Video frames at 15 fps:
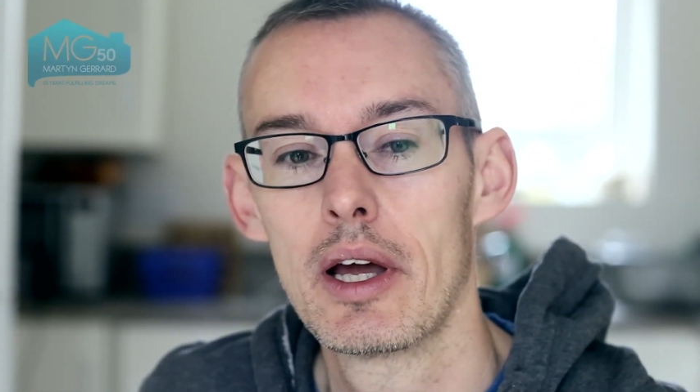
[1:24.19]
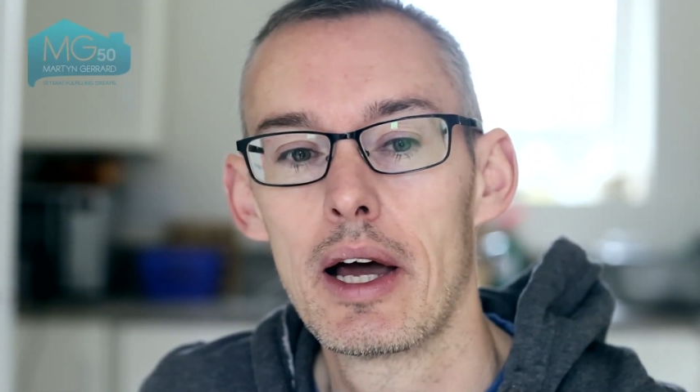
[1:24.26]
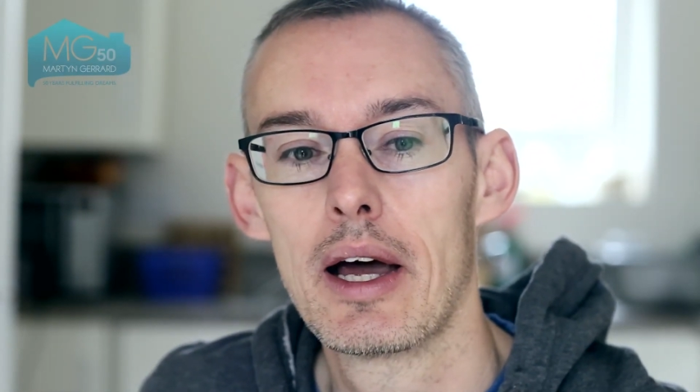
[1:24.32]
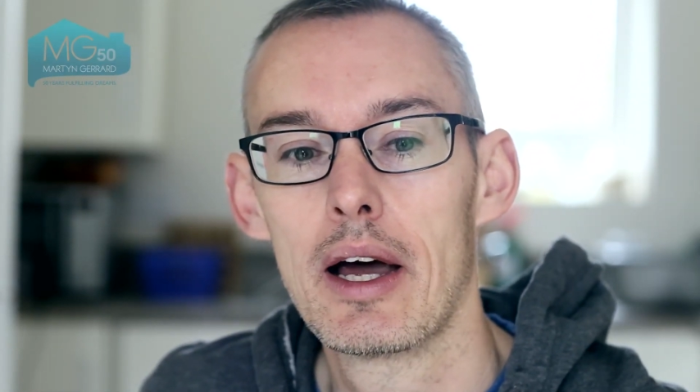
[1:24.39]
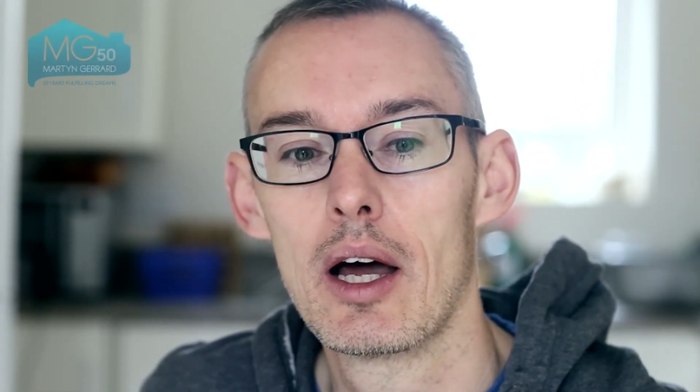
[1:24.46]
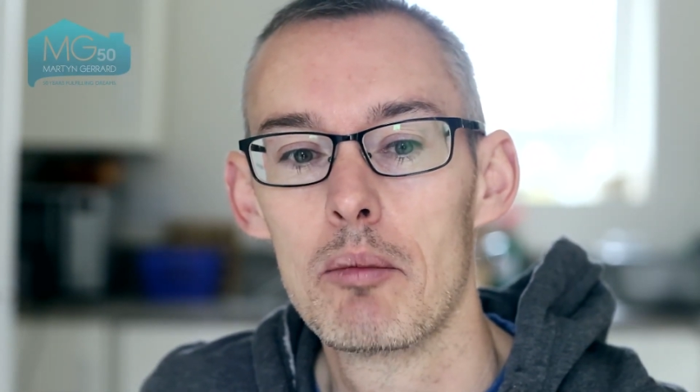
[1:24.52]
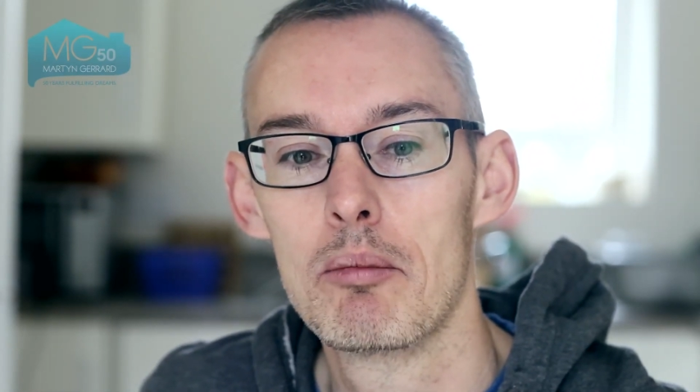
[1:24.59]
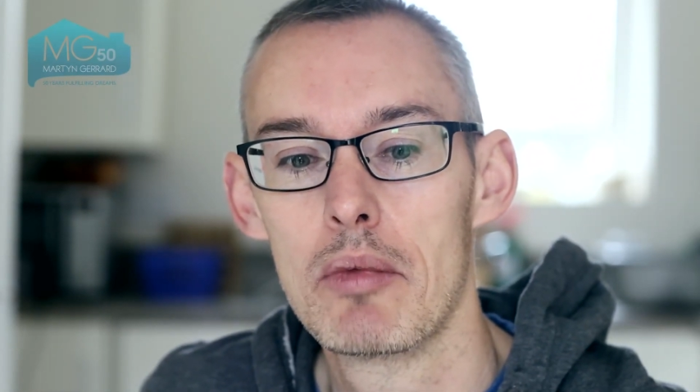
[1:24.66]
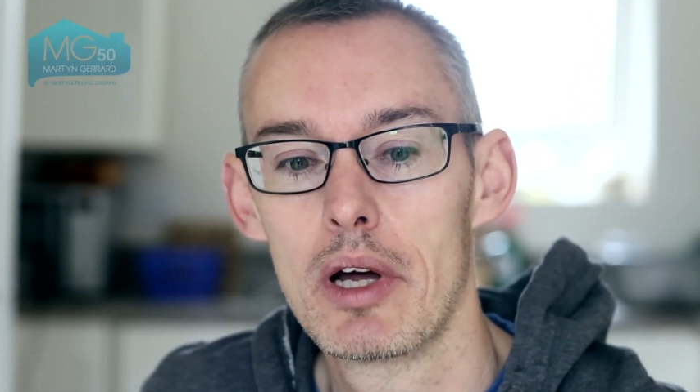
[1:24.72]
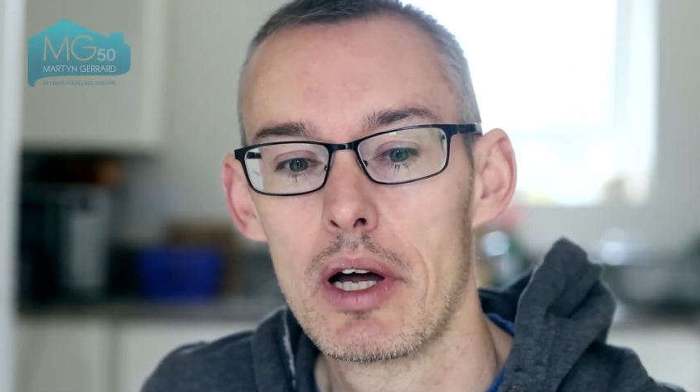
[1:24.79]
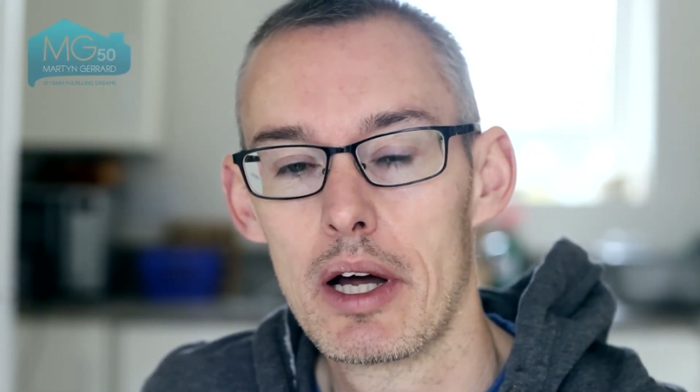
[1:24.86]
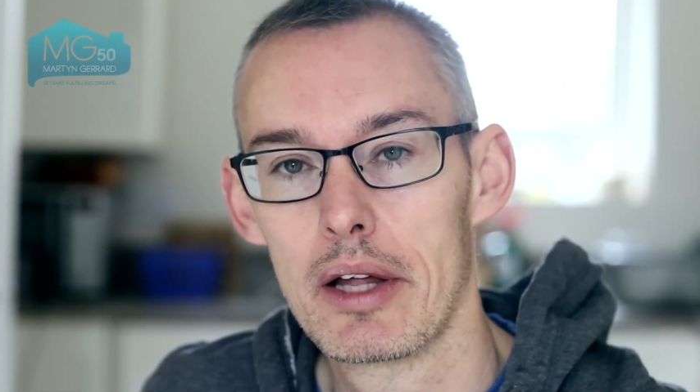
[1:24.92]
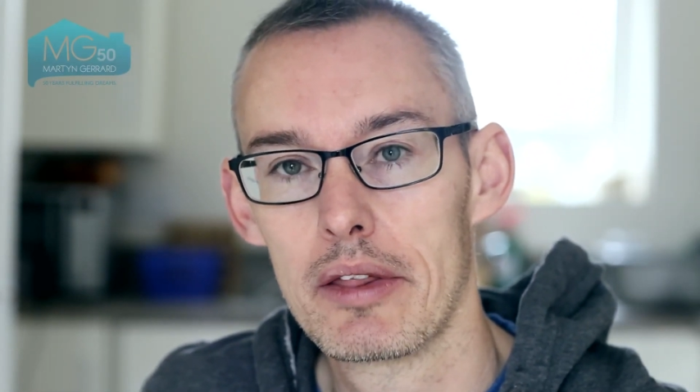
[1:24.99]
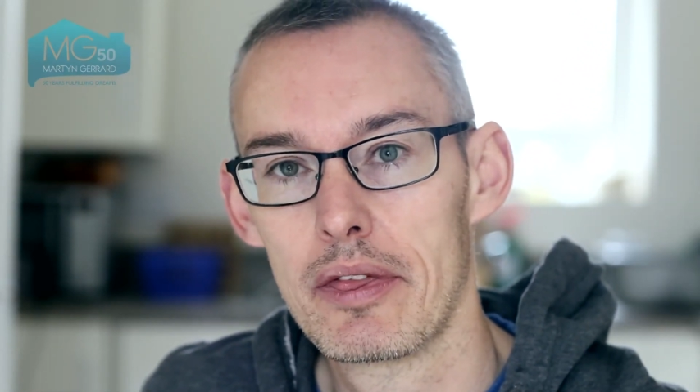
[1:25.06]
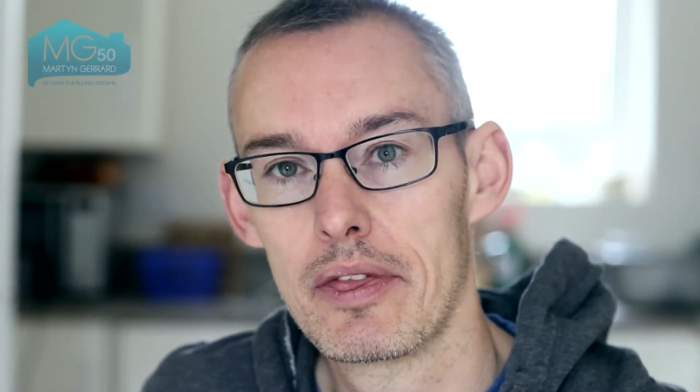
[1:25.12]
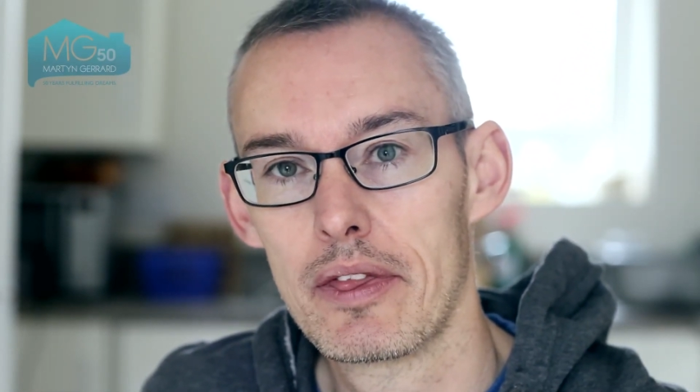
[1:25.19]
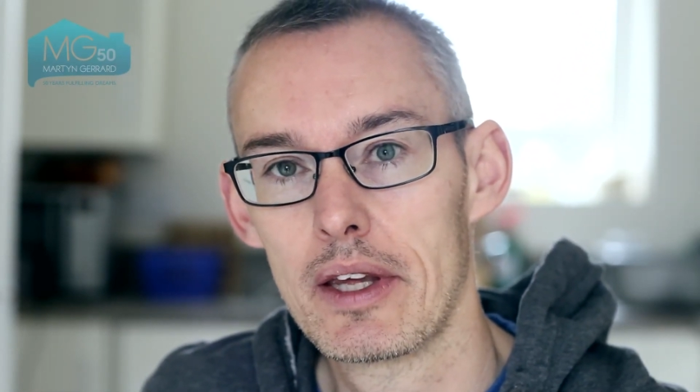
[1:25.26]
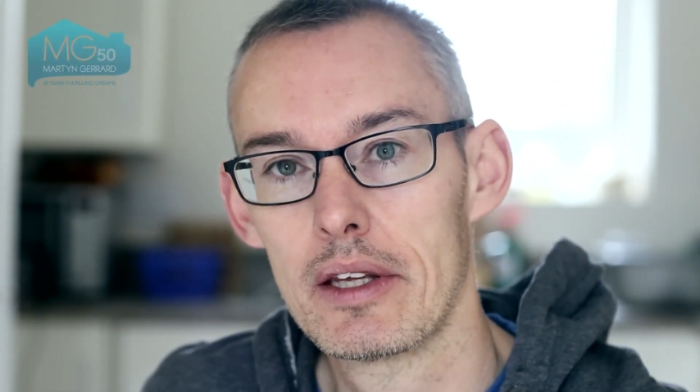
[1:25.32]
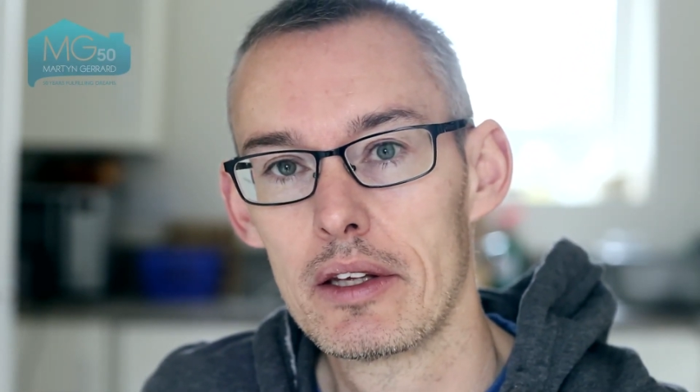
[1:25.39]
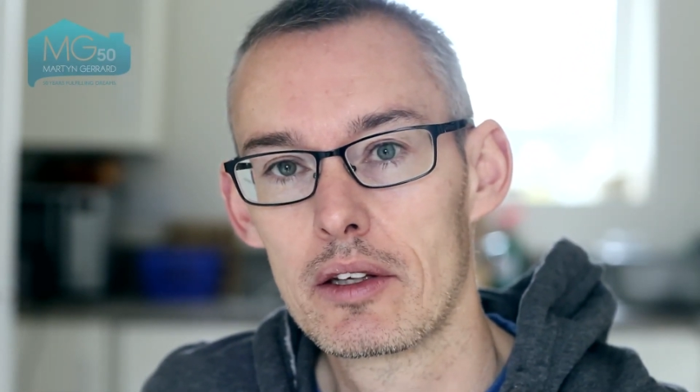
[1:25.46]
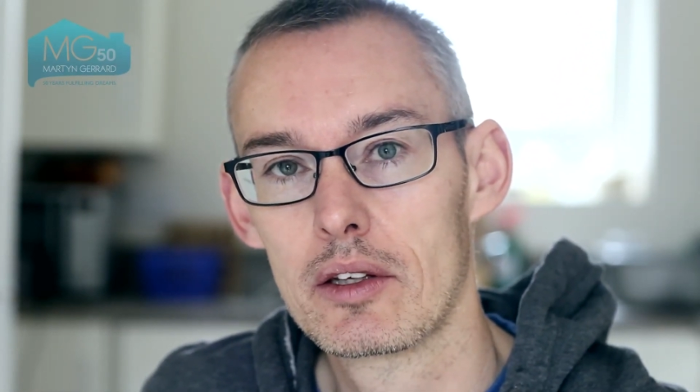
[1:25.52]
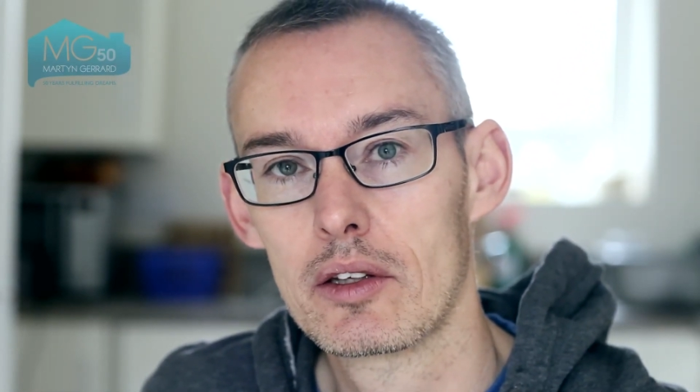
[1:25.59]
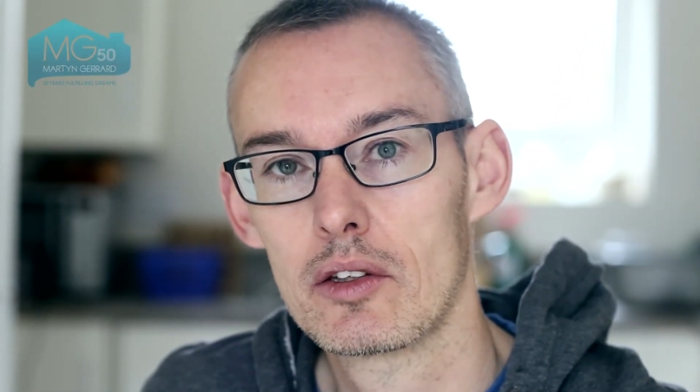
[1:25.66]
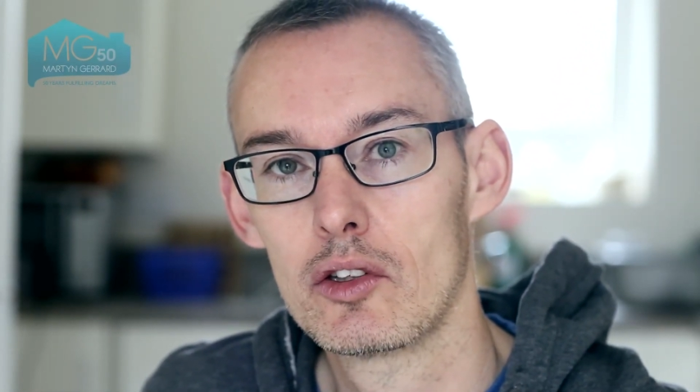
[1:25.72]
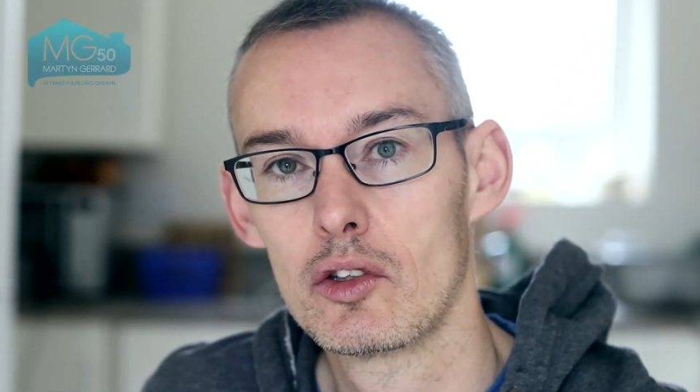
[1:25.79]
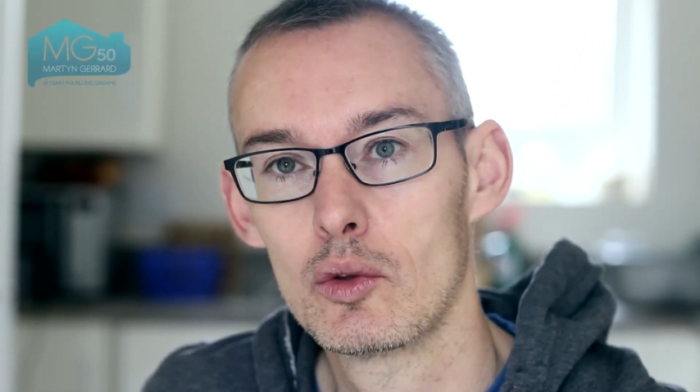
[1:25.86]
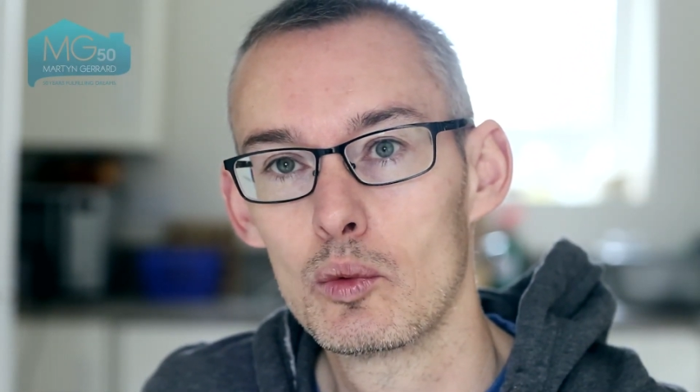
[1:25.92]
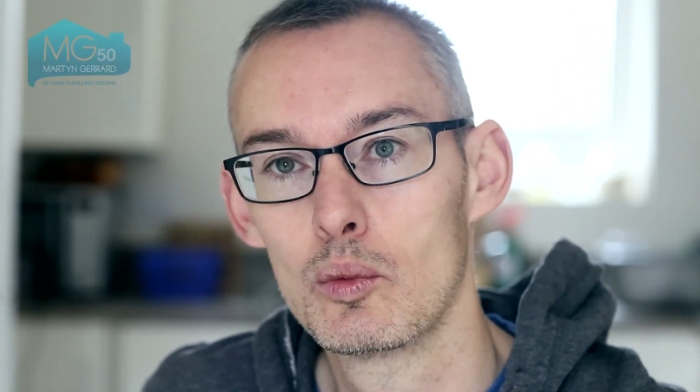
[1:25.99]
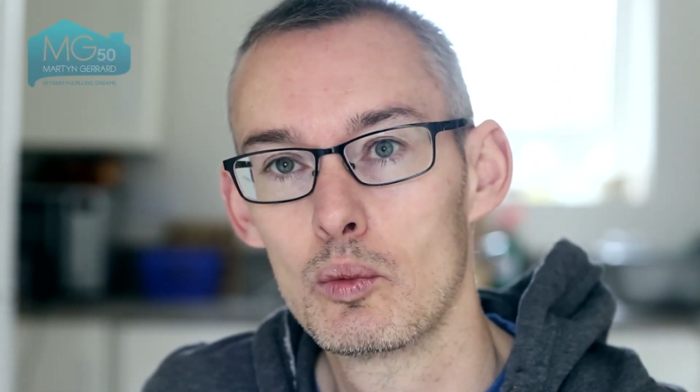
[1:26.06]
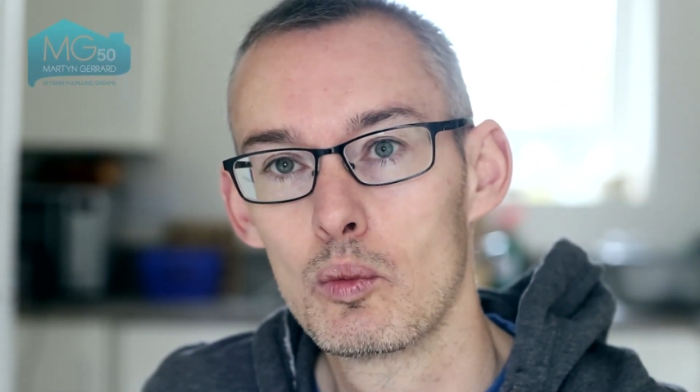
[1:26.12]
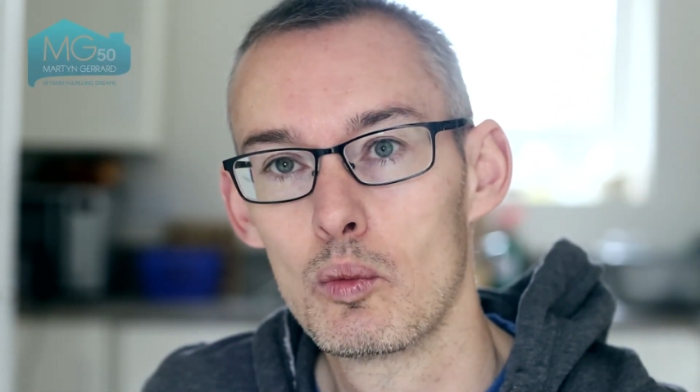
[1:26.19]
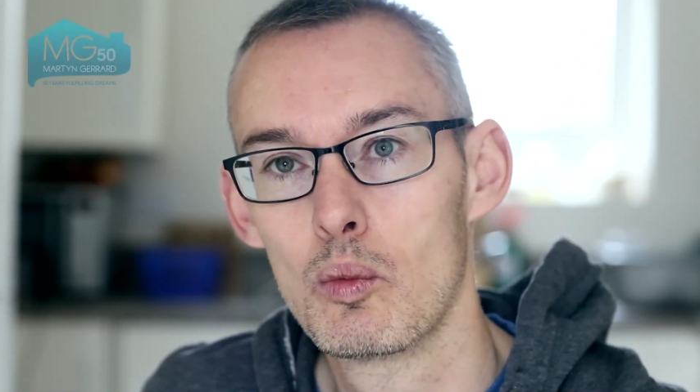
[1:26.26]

I think you